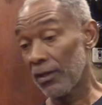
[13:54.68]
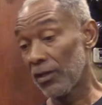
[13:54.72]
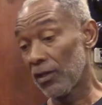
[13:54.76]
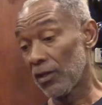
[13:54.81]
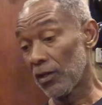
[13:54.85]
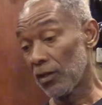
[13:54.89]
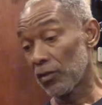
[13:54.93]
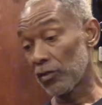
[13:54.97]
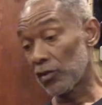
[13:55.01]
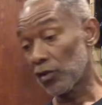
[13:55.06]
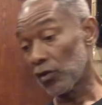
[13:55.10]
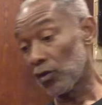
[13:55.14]

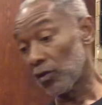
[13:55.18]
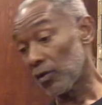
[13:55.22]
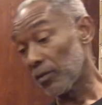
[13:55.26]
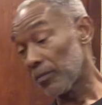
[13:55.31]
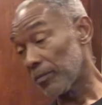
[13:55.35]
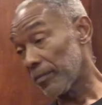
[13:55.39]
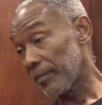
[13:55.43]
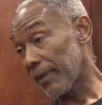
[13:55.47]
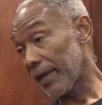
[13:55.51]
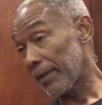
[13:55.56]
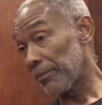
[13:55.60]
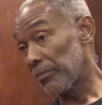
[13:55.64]
So
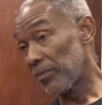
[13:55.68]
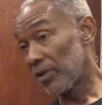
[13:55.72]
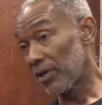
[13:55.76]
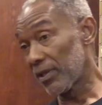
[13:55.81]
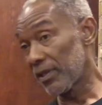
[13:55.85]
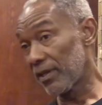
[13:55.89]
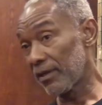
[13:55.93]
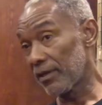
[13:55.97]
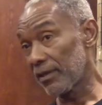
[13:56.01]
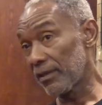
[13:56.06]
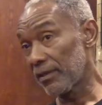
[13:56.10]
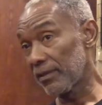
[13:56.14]
my
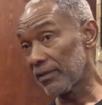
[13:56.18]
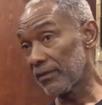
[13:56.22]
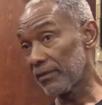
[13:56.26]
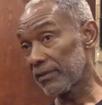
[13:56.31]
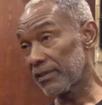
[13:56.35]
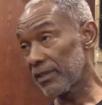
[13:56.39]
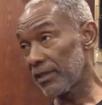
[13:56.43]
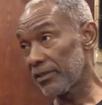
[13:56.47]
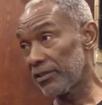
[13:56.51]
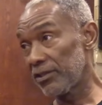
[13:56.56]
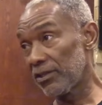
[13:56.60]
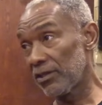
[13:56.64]
mother
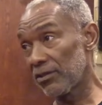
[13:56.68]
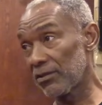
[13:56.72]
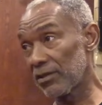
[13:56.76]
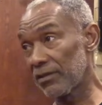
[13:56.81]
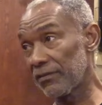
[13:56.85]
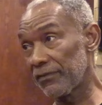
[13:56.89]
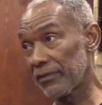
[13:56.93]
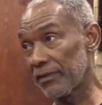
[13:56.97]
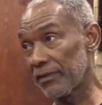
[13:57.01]
was a geographer.